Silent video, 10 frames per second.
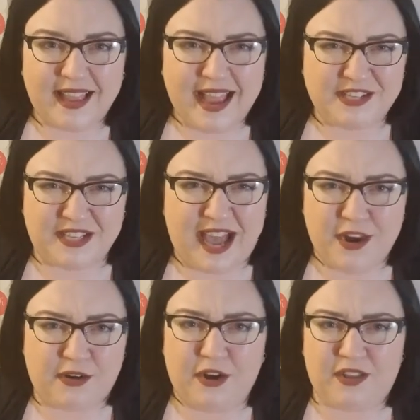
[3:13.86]
Actually, I
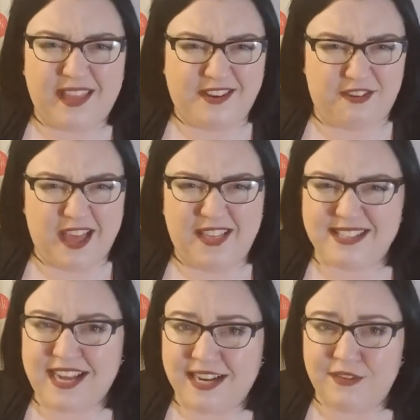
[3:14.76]
don't know, do they do that?
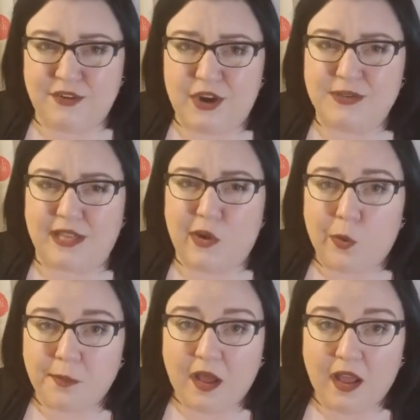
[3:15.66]
That's kind of gross, I
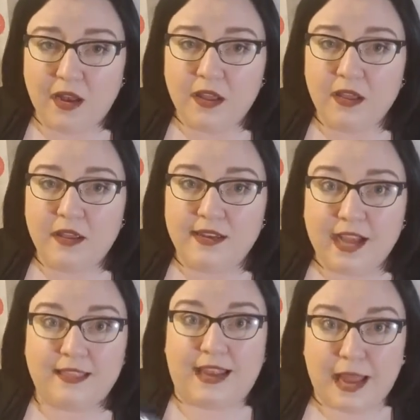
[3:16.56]
hope not.
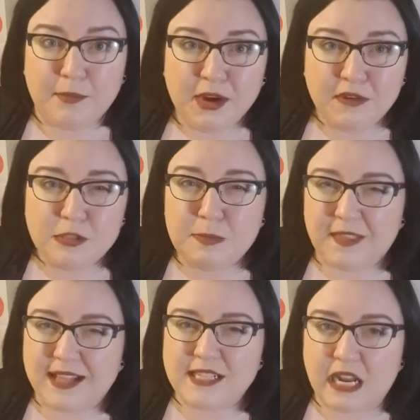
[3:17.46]
Not that I'm gross,
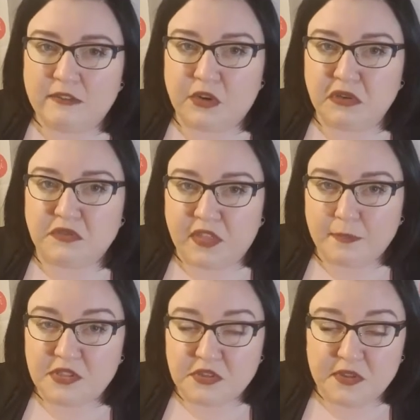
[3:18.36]
but that's kind of gross for
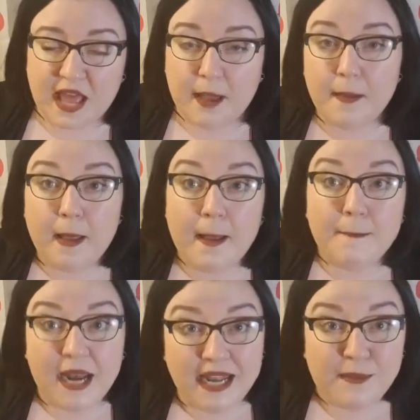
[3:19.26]
them to do that.
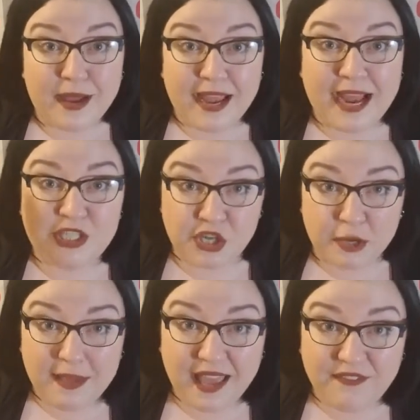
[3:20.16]
But anyway, I
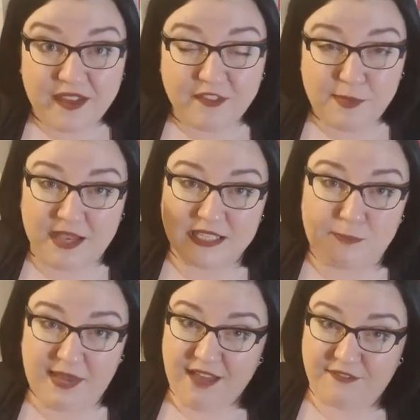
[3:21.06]
took BFF because
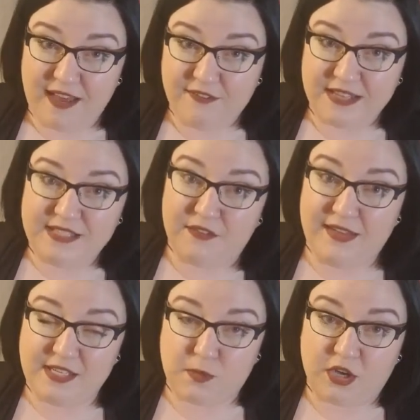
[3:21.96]
BFF is the
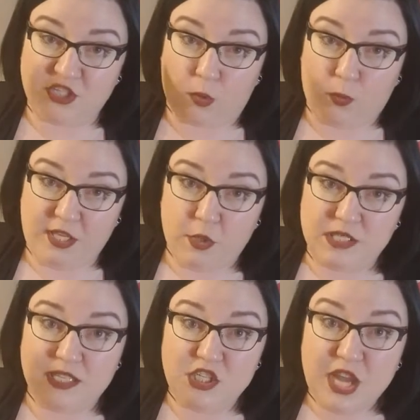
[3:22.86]
face wash that we use
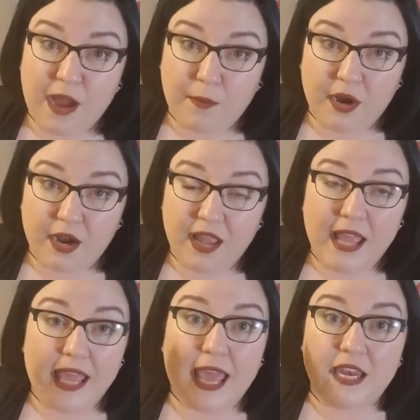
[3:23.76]
in the shower,
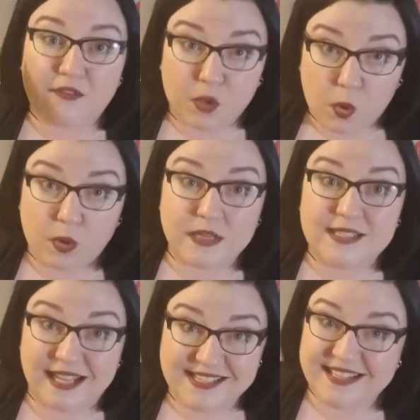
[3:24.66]
and of course,
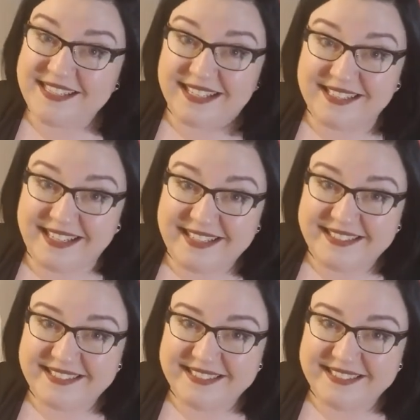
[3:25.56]
that's a necessity.